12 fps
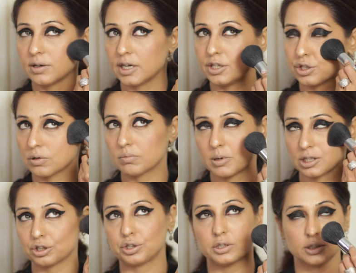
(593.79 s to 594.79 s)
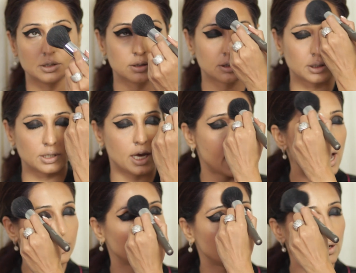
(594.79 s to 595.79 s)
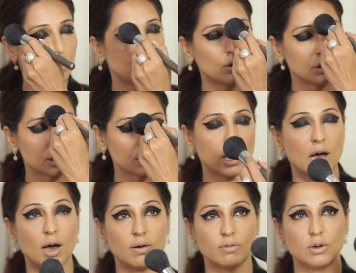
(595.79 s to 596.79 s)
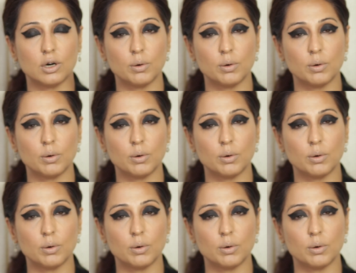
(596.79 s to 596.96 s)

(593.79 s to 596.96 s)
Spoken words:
range of brushes and they also have